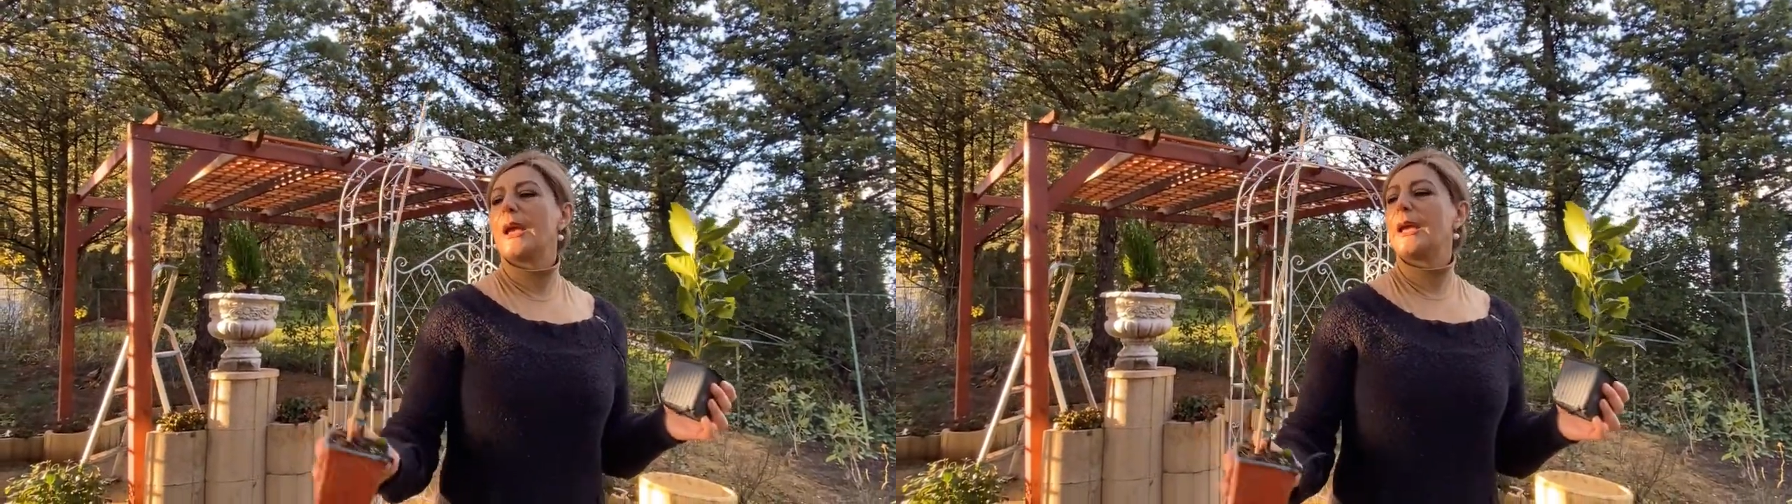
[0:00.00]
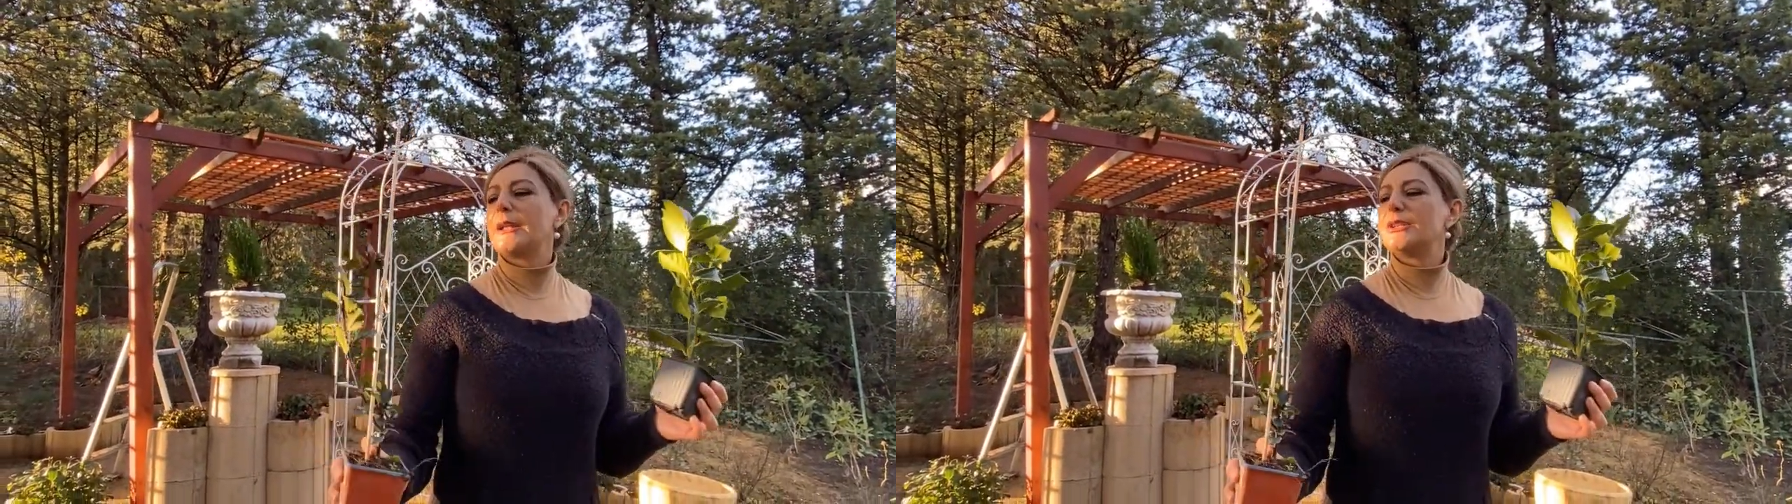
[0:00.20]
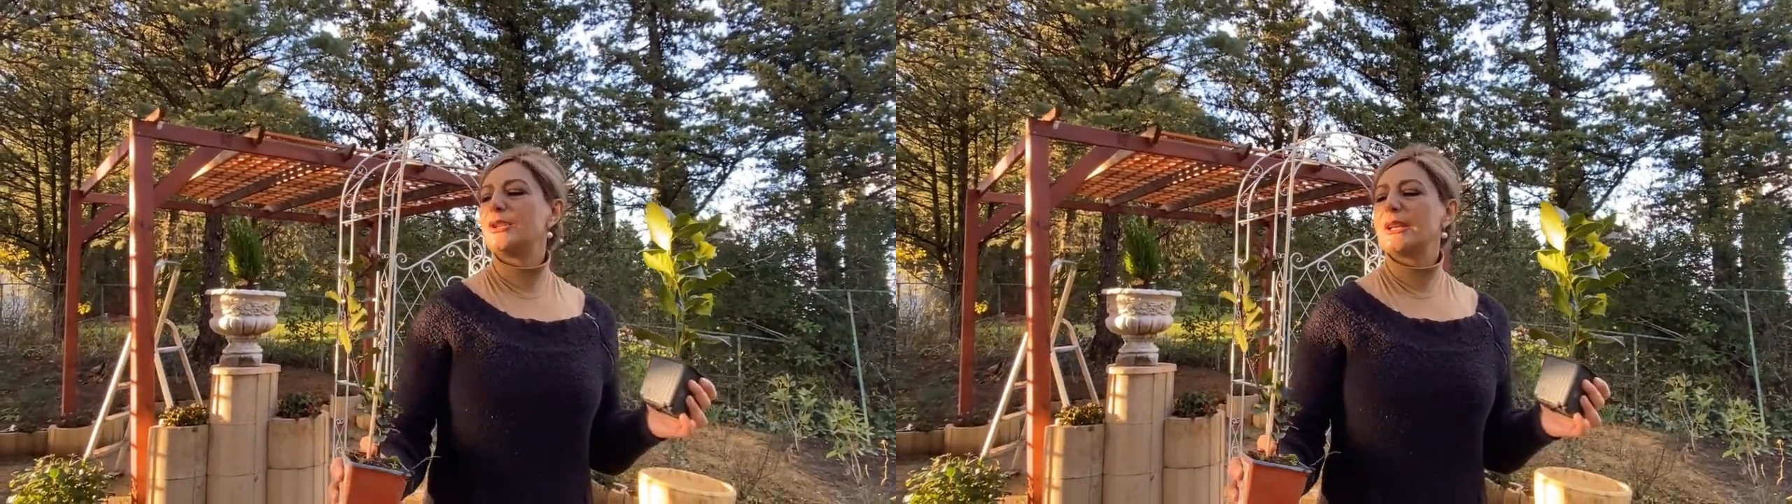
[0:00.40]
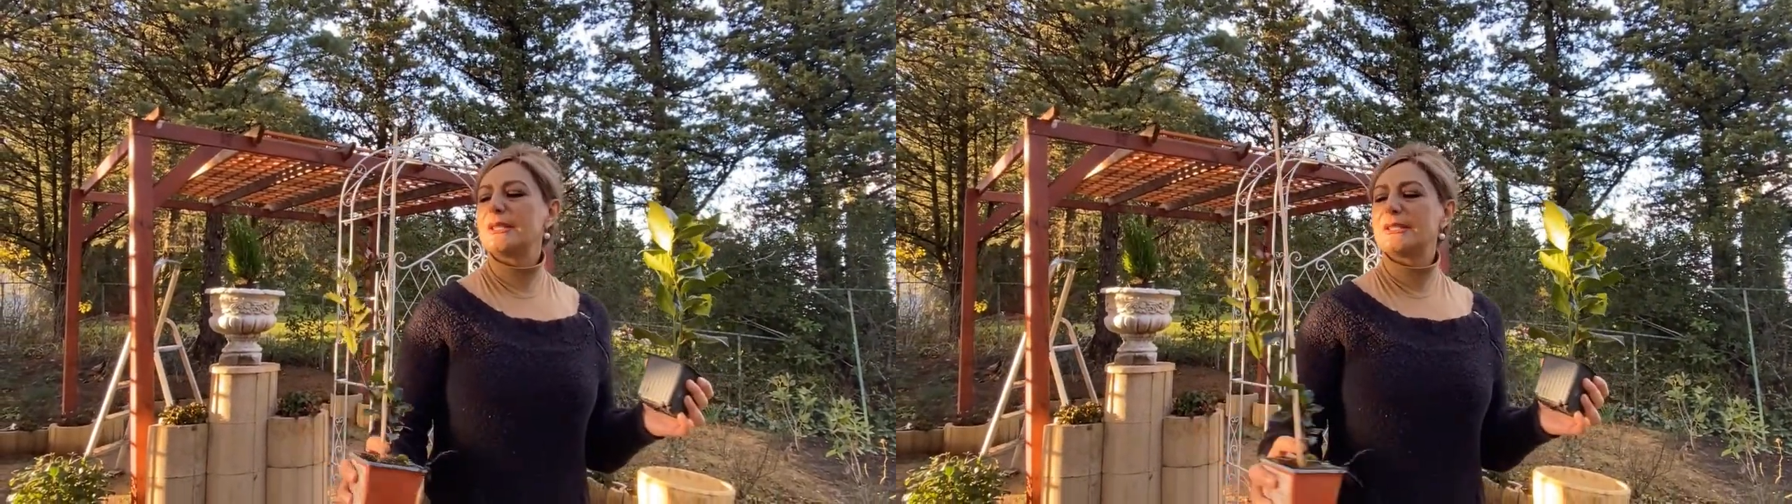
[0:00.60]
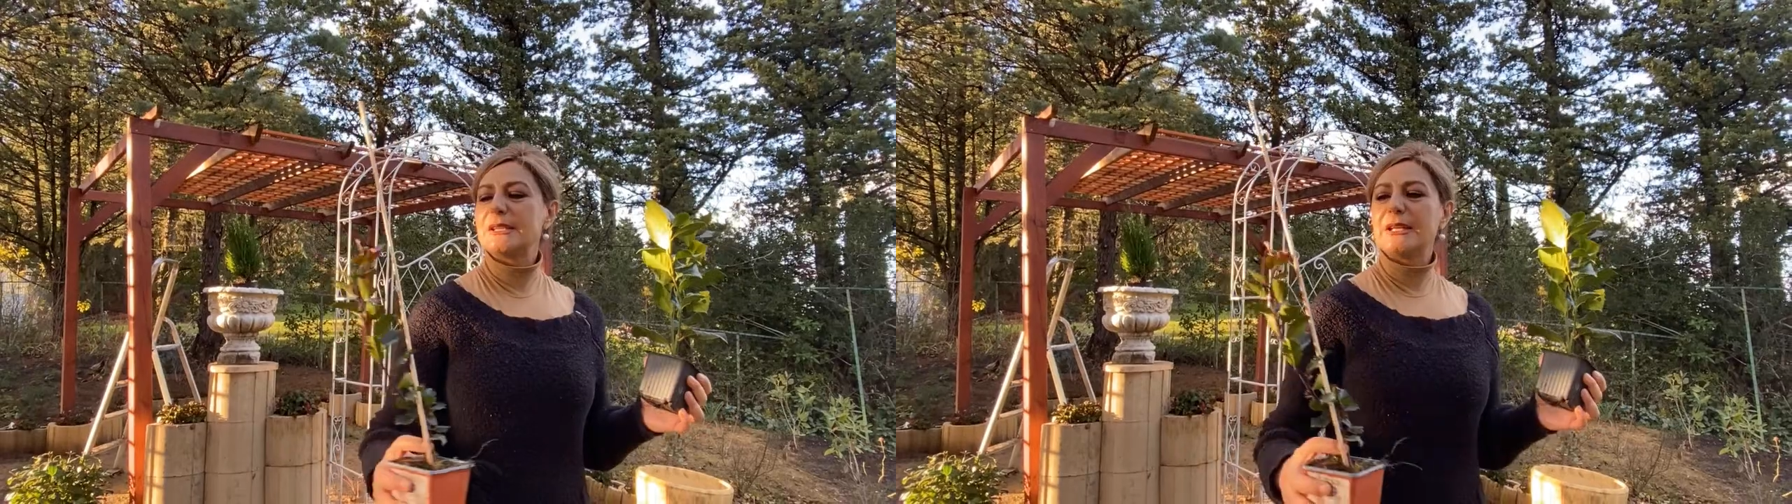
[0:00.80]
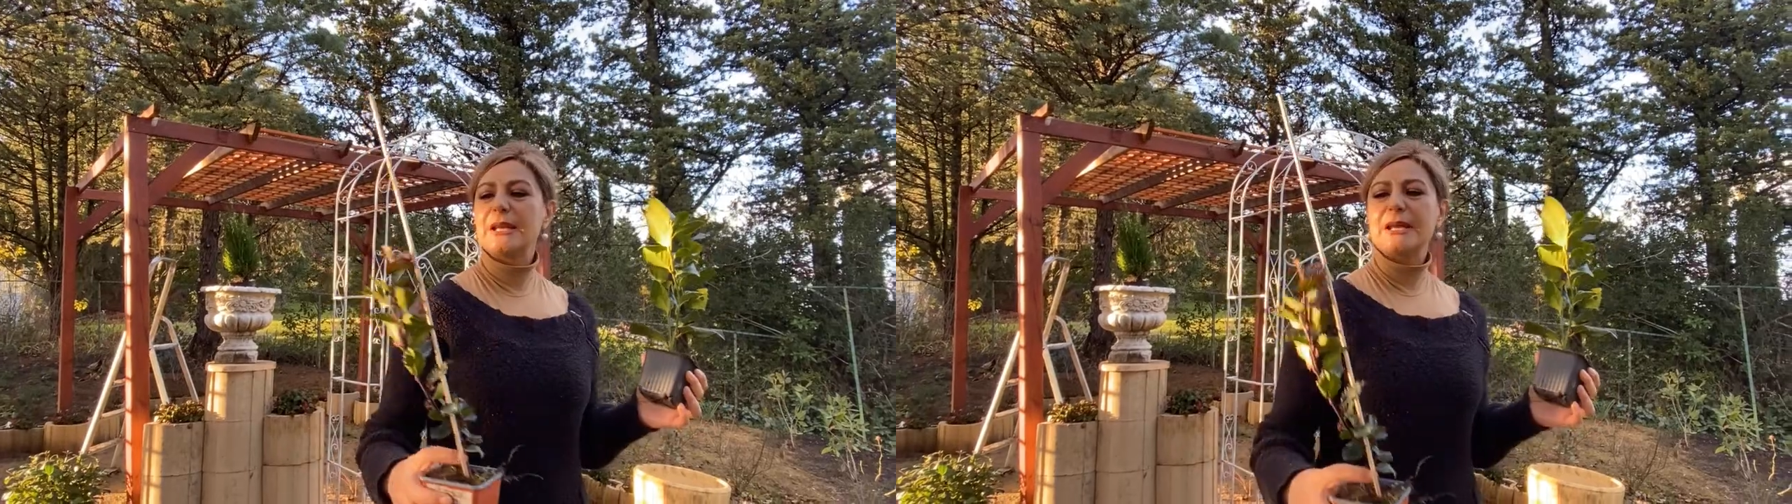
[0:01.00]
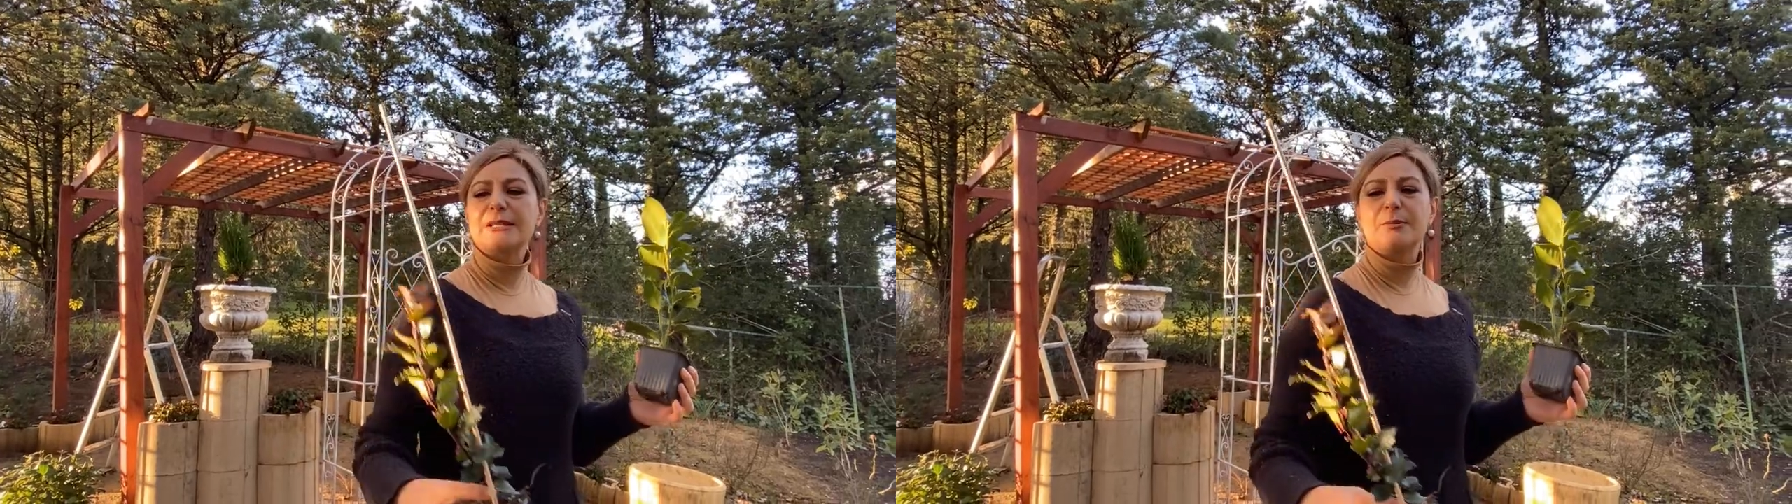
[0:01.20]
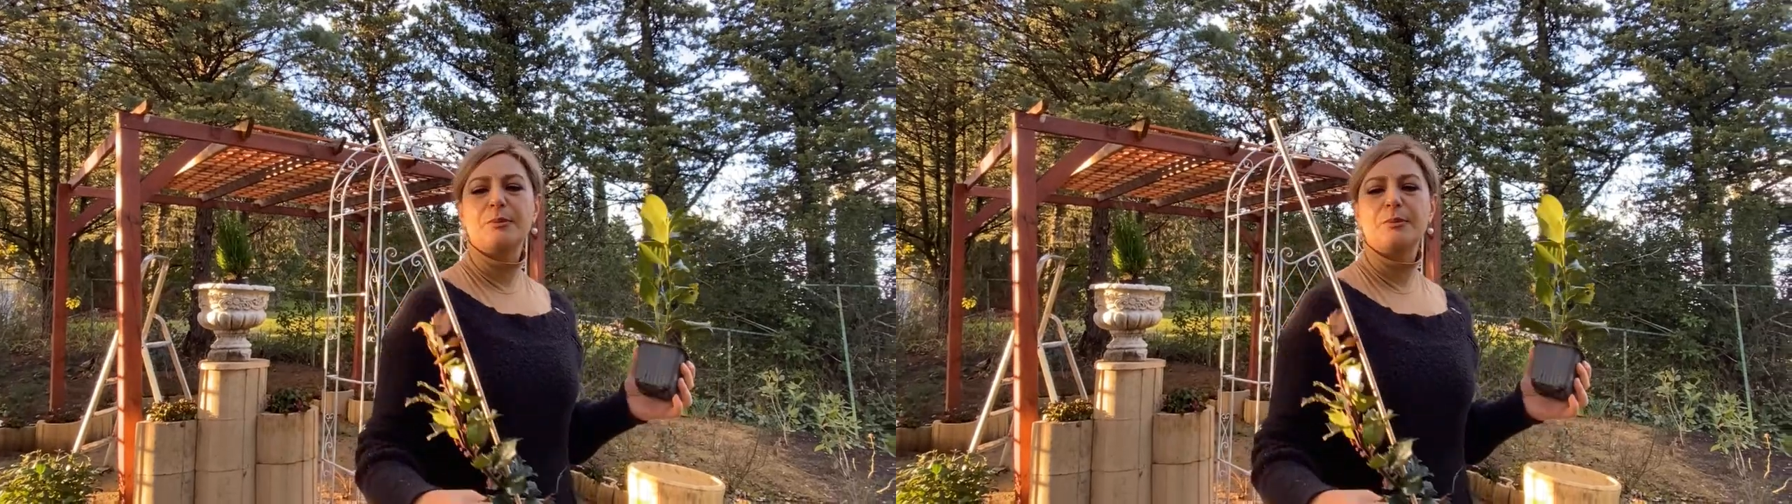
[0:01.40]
and you can see it has a